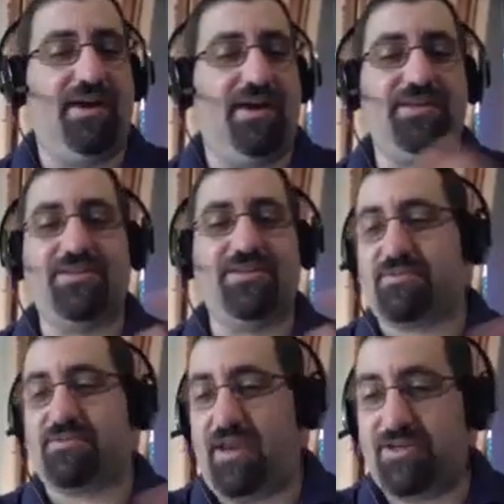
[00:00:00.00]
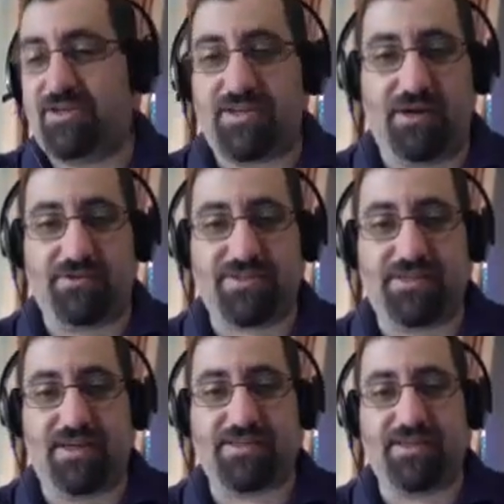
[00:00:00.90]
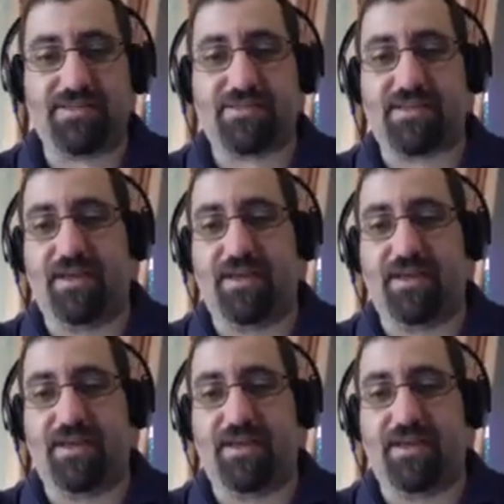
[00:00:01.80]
I teach HTML and CSS,